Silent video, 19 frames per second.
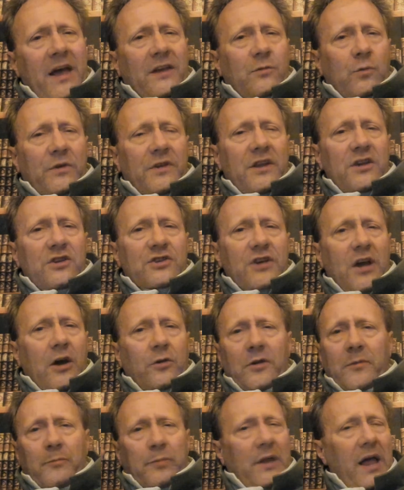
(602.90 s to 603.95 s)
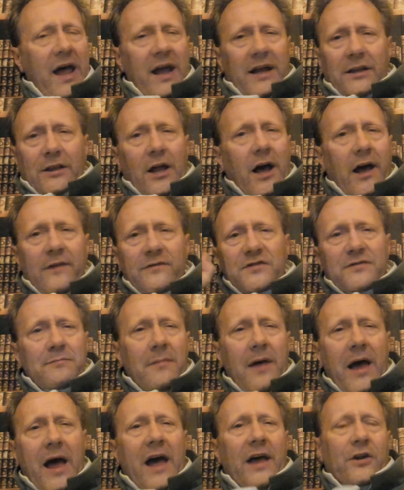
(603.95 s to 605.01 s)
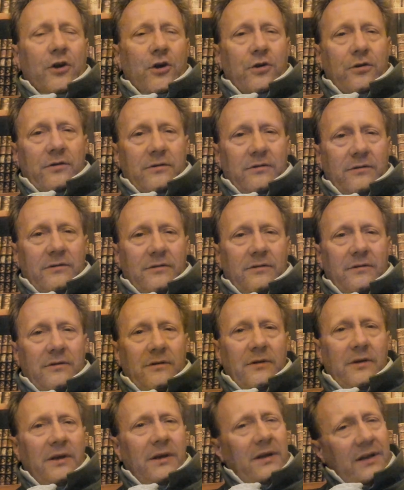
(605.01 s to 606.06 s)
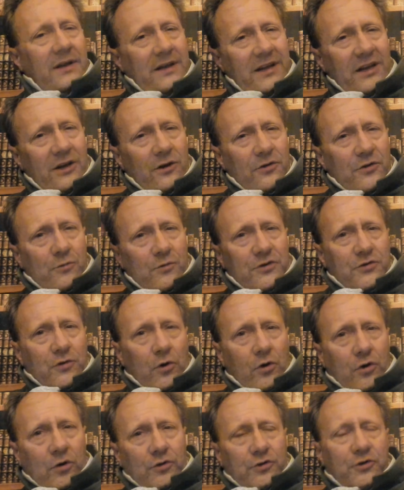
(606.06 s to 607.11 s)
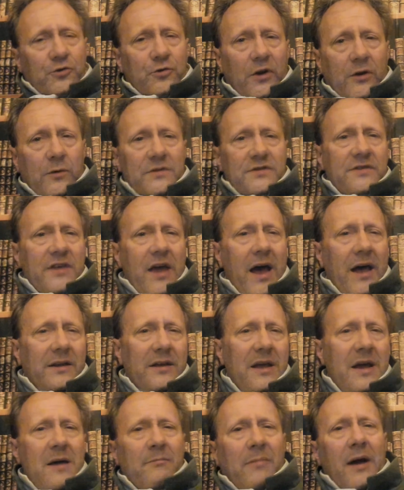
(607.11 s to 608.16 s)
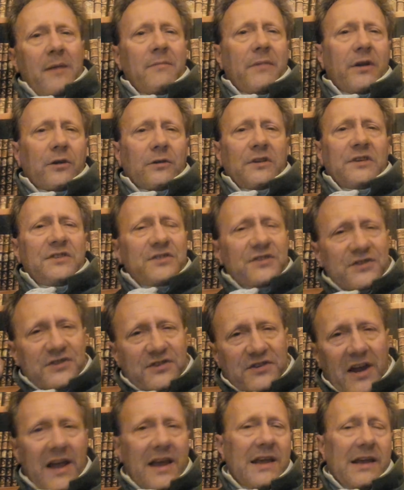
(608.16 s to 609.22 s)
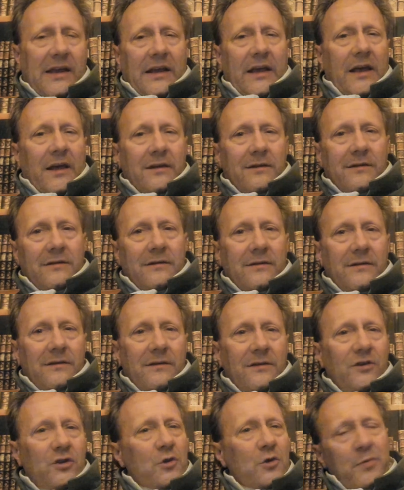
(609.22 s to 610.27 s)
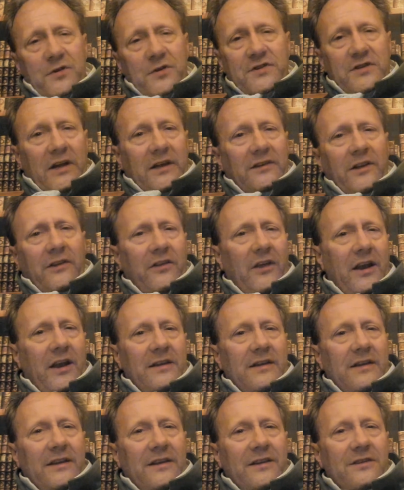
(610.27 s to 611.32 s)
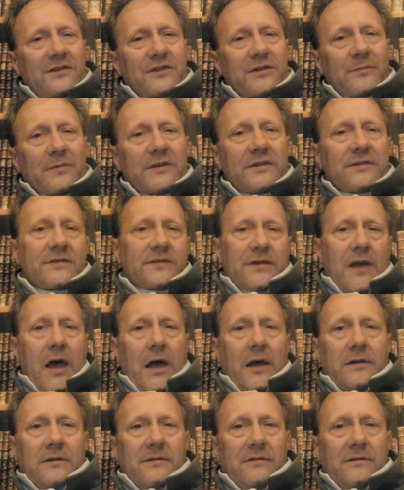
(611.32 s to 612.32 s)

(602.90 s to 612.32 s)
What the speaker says: when they shouted Black Lives Matter. Here the rhetorical trick was that by merely saying it, you pretended that it needed to be said.